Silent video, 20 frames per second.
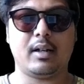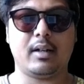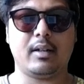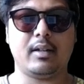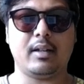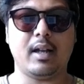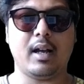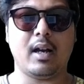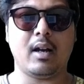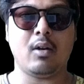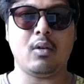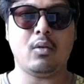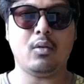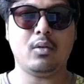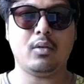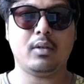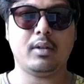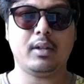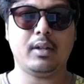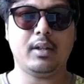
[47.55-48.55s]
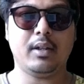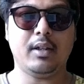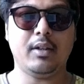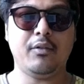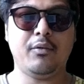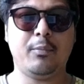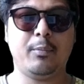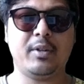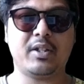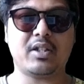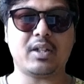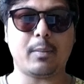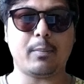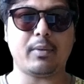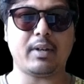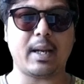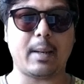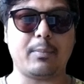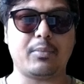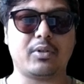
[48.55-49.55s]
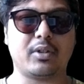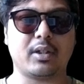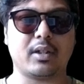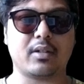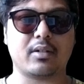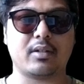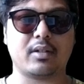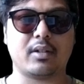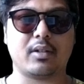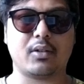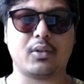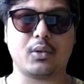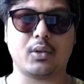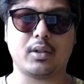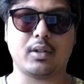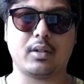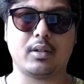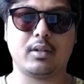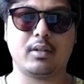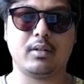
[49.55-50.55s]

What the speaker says: and now if bishop captures the rook,